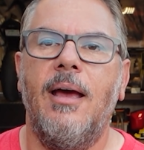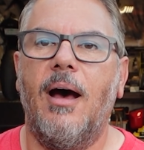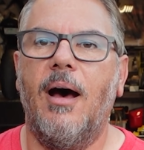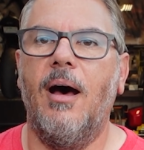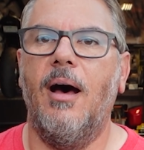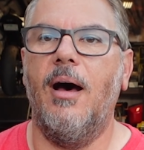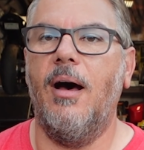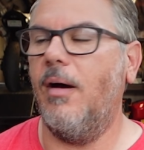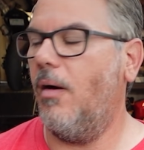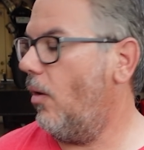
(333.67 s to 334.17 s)

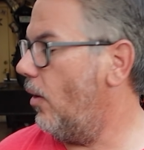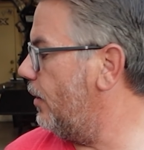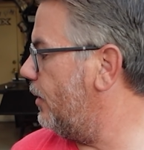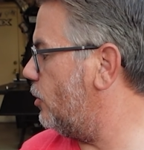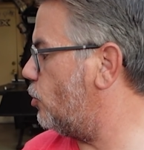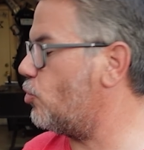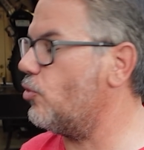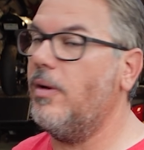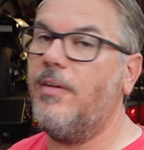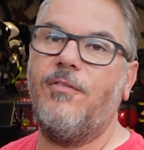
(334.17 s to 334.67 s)
On
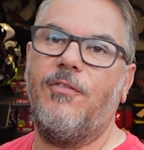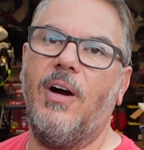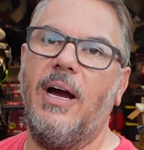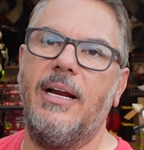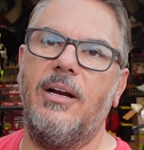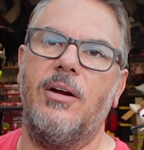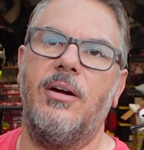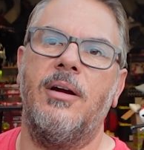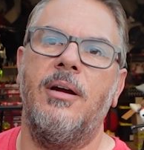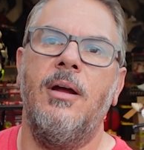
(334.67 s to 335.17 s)
the
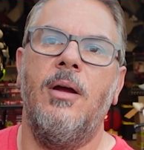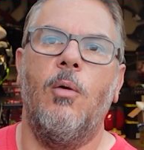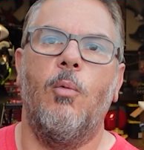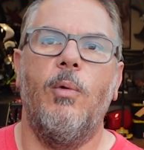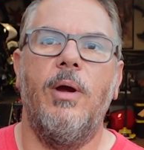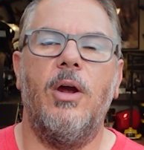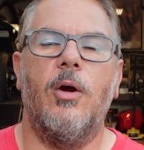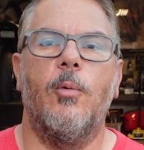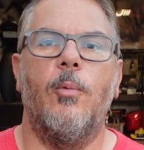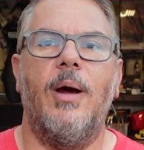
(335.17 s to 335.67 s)
Streetfighter,
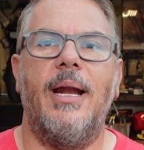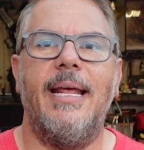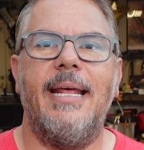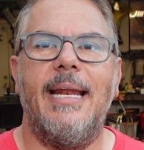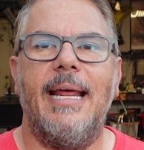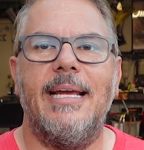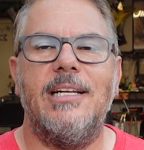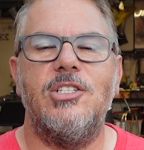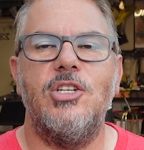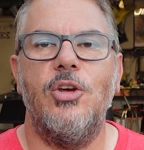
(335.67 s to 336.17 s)
we are
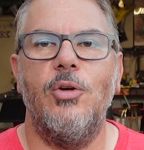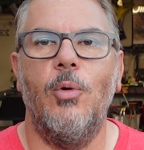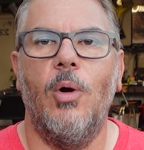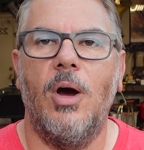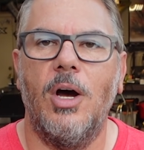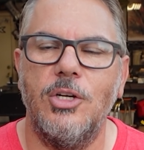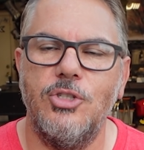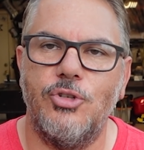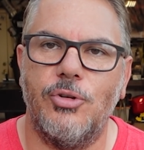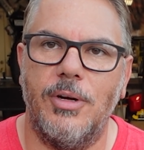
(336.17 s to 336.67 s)
running a
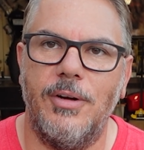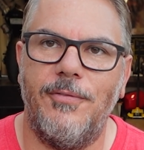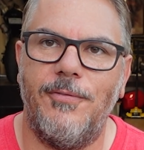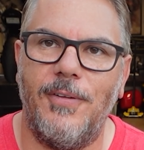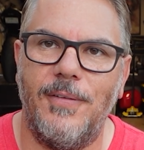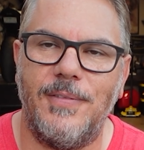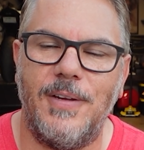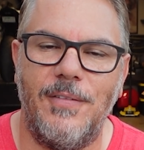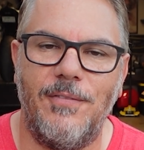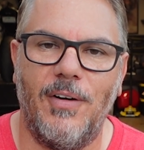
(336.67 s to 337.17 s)

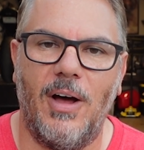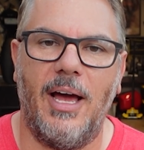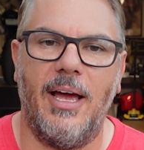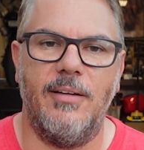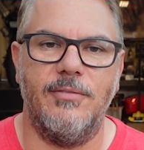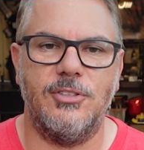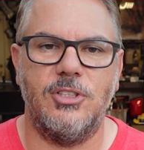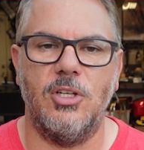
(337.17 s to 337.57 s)
200/55.